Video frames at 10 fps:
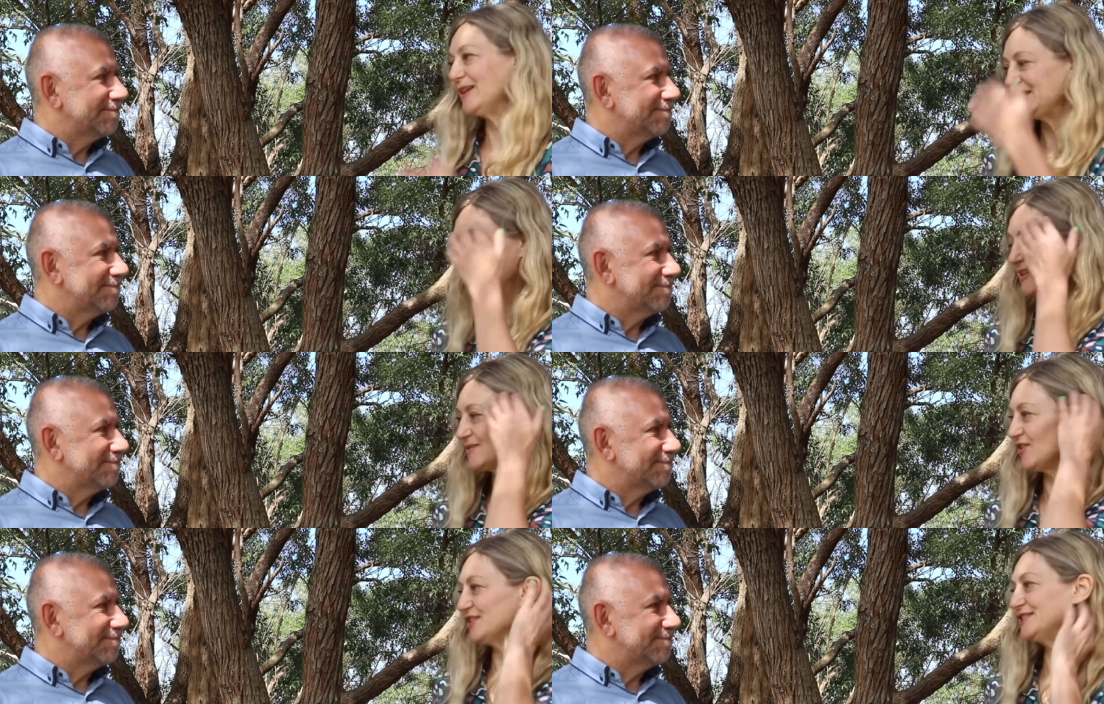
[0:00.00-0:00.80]
Speaker 1: we do as
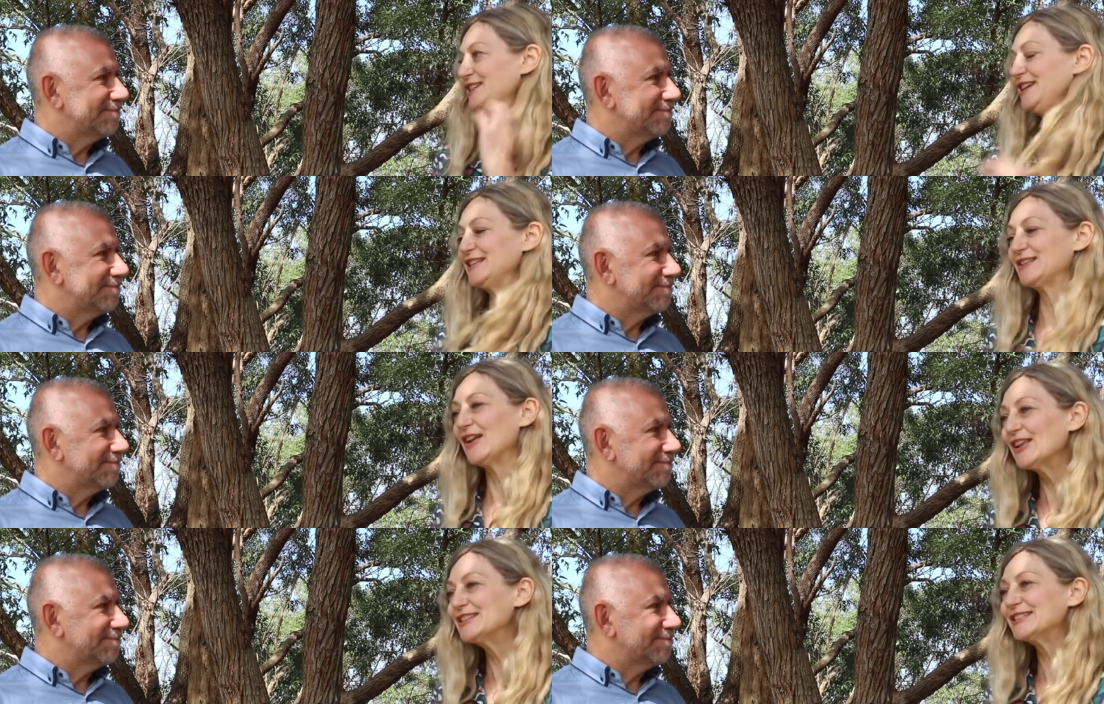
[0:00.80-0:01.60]
volunteers
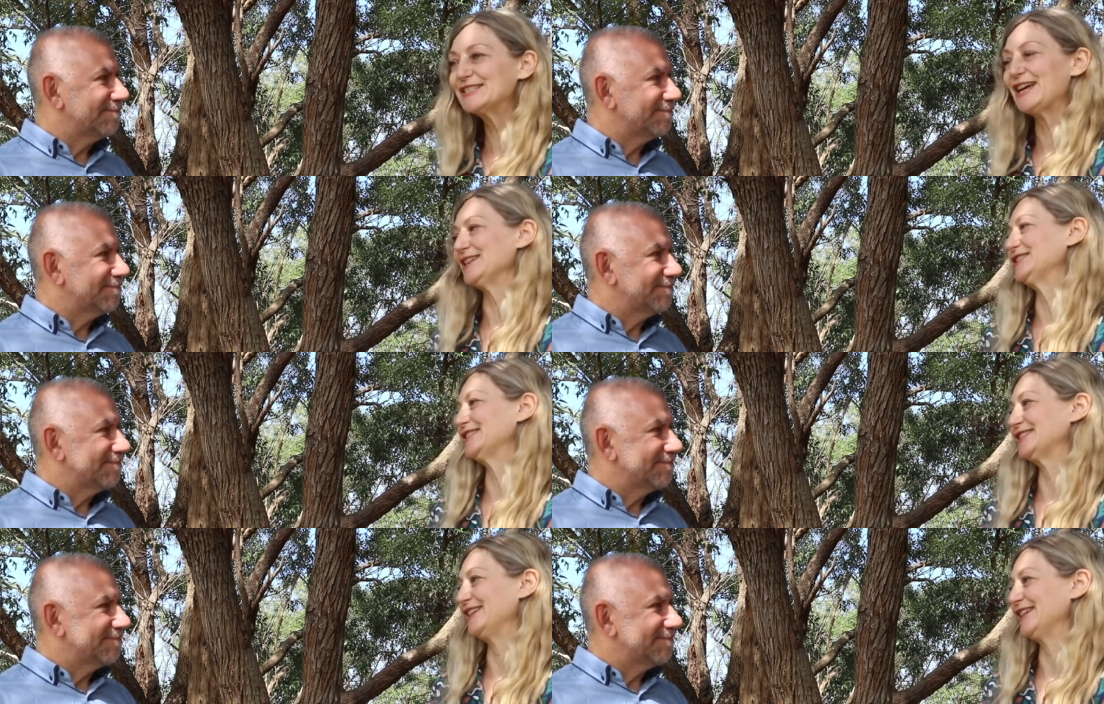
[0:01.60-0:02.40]
only just
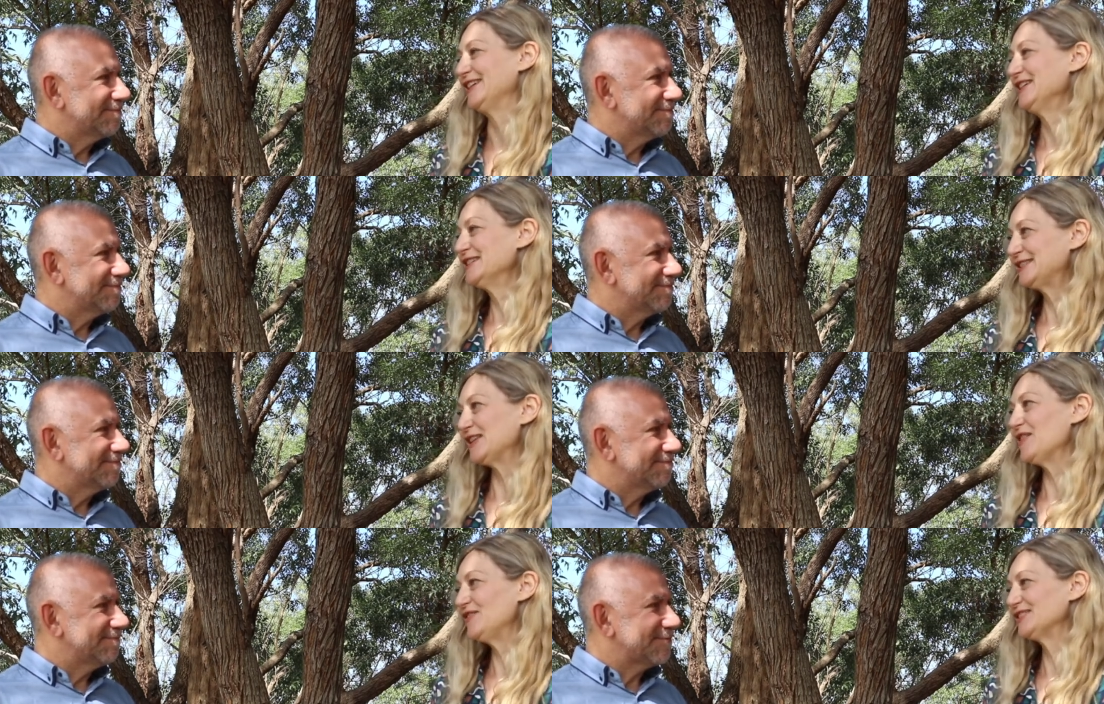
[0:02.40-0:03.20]
touches the surface,
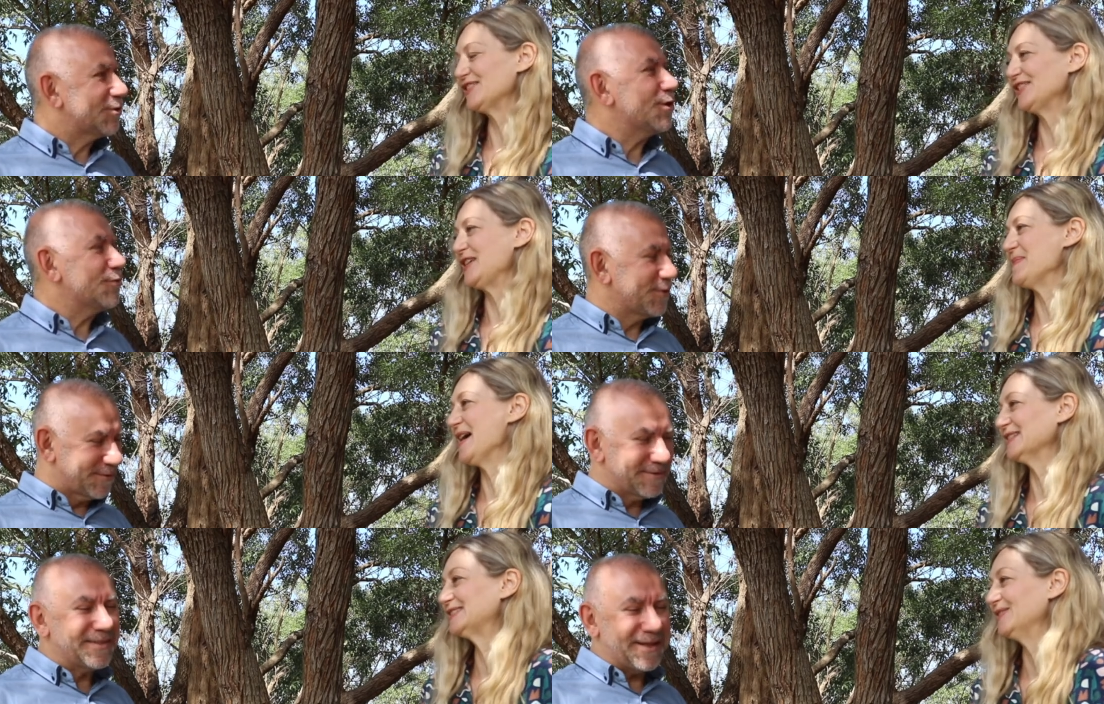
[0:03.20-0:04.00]
surface on the
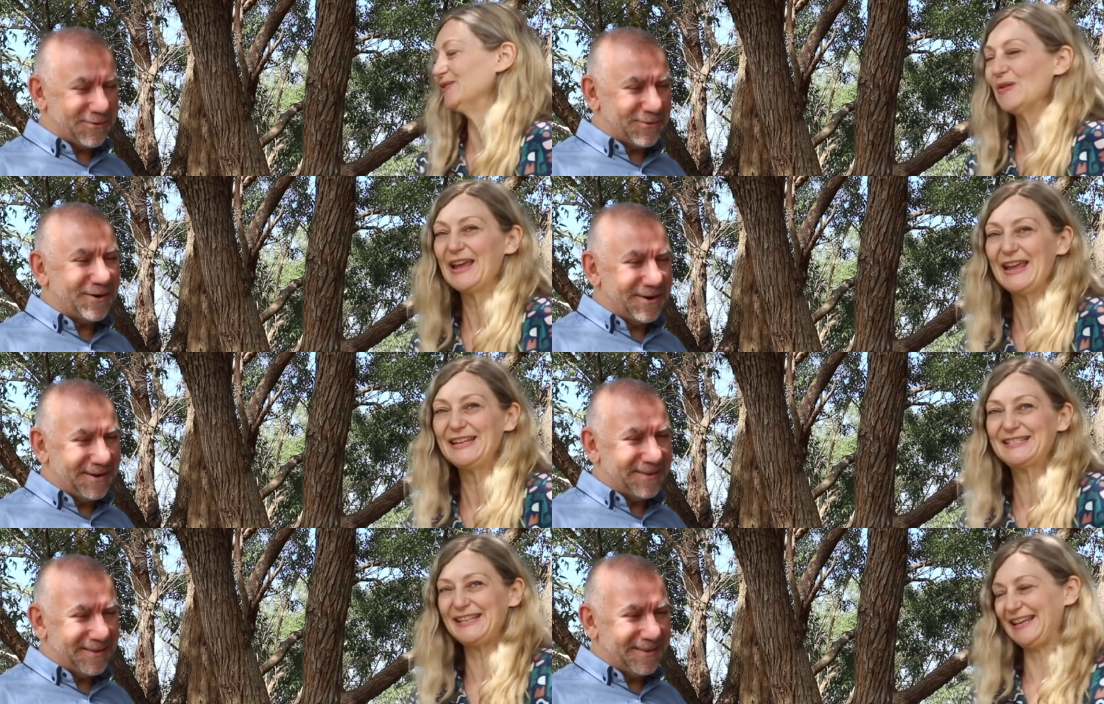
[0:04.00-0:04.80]
amounts of
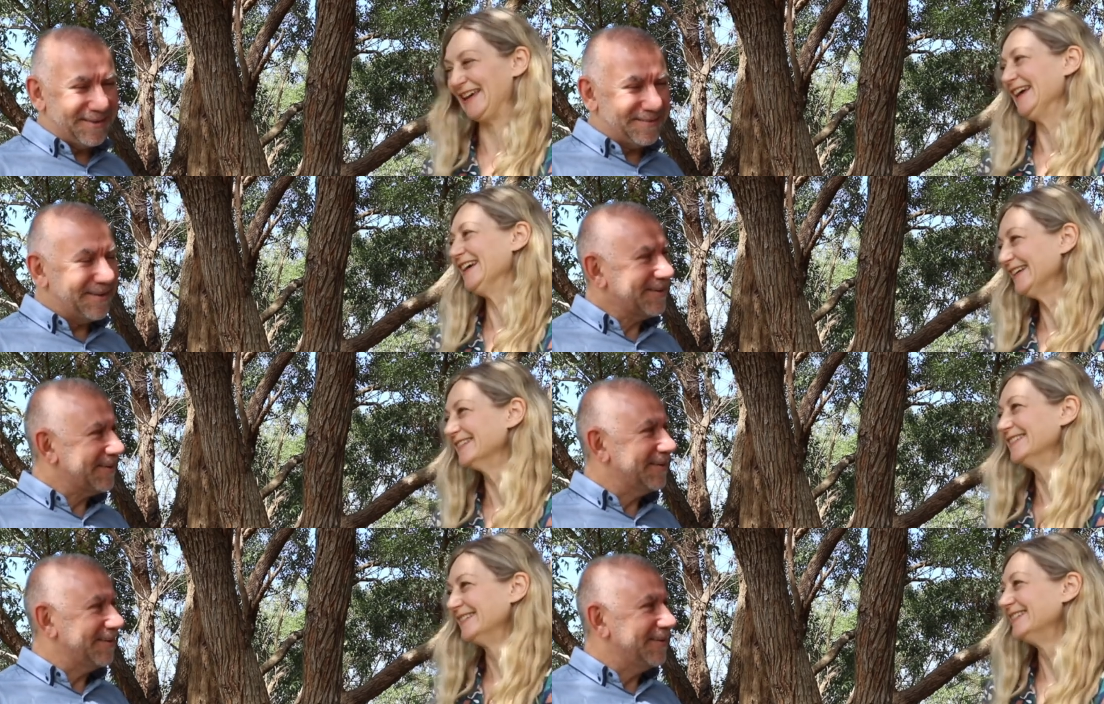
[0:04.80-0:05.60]
weeds right. here.
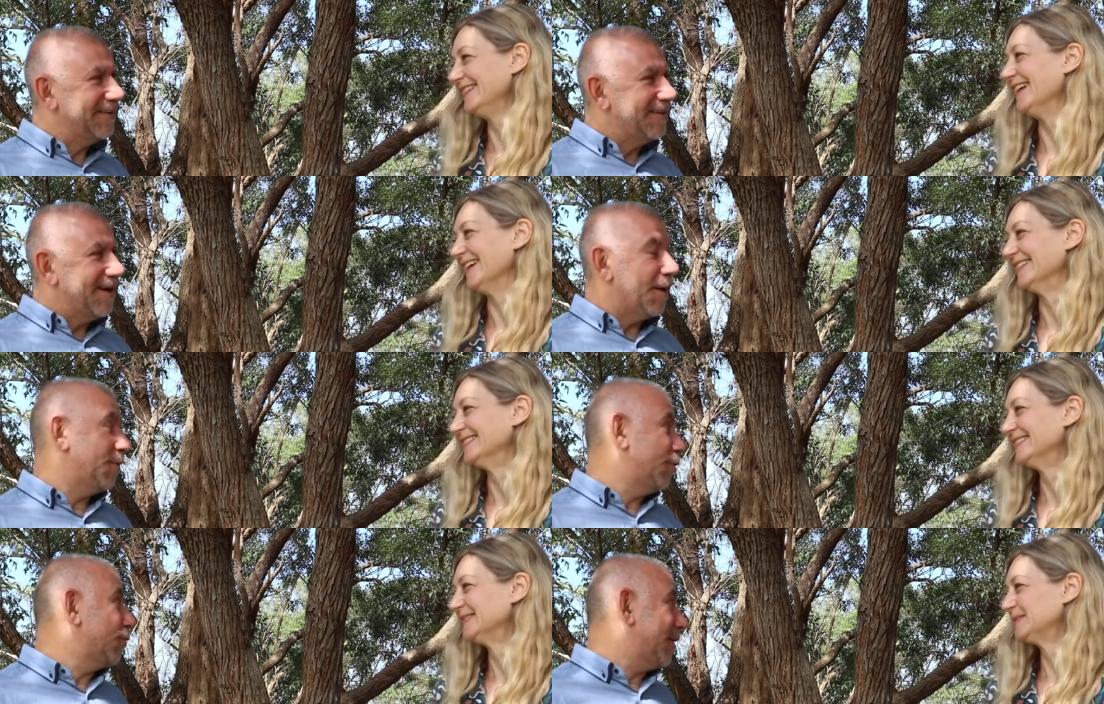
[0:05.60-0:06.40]
Exactly. Yeah.
Speaker 2: I
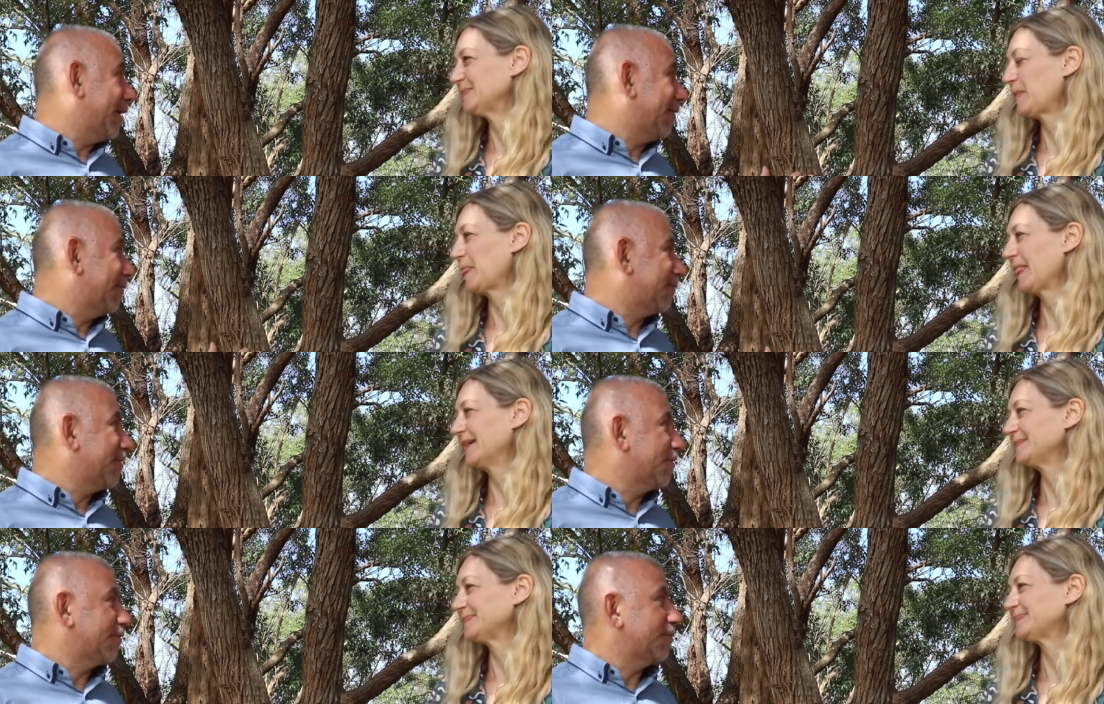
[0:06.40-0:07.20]
mean, looking at the
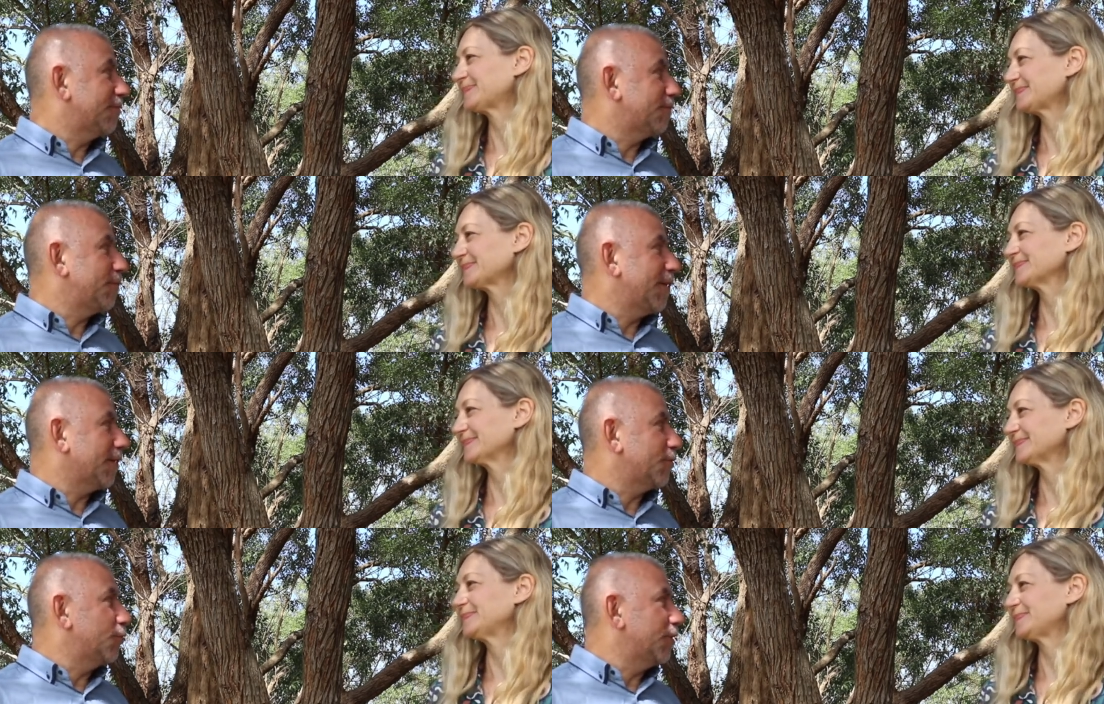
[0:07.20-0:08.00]
size of this
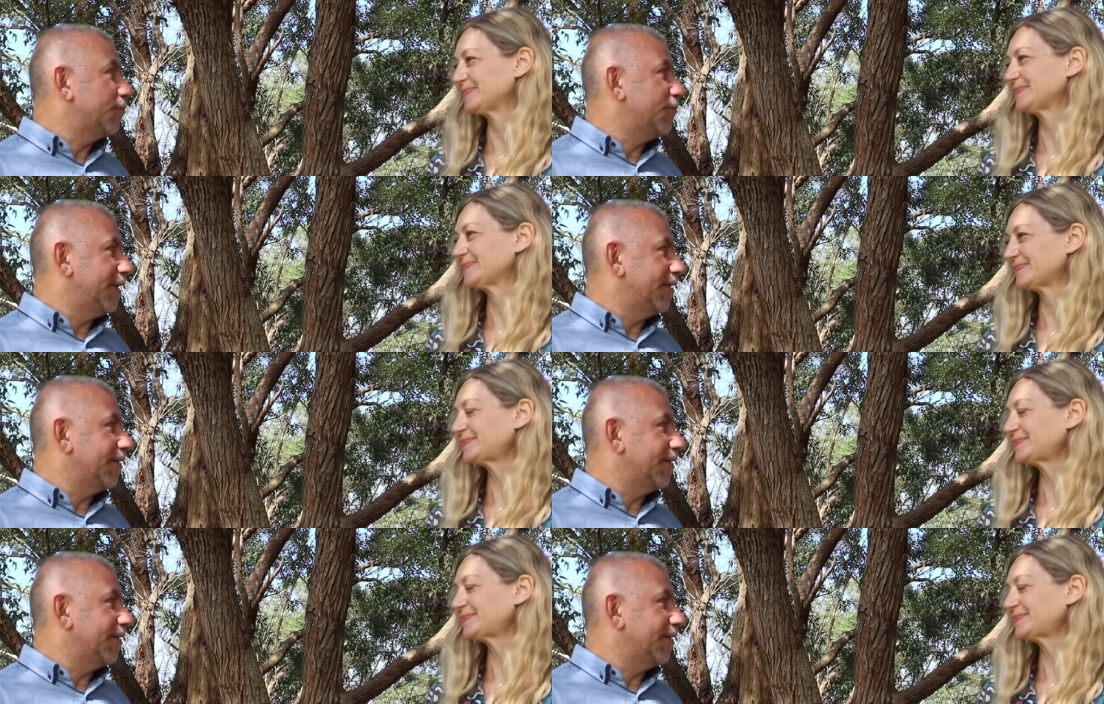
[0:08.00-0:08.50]
park, it would have been